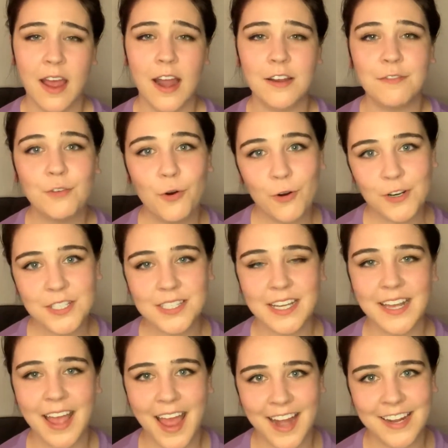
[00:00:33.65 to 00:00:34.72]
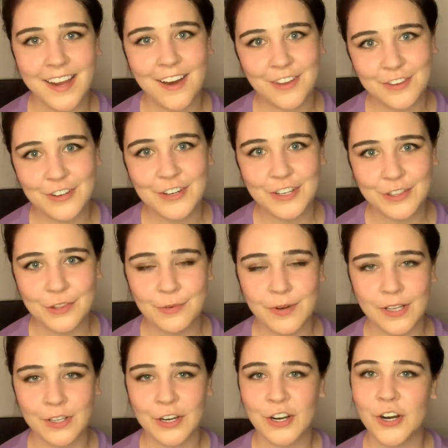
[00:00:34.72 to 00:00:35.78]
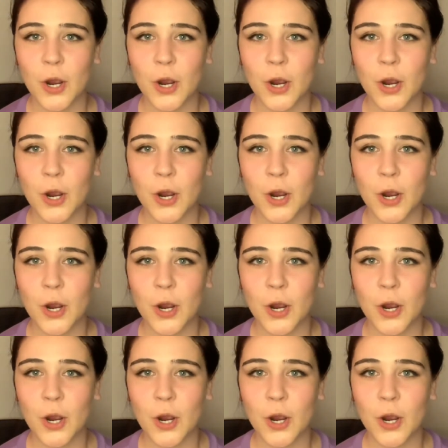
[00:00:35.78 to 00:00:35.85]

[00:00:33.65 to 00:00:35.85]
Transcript: And of course, like any other good thriller,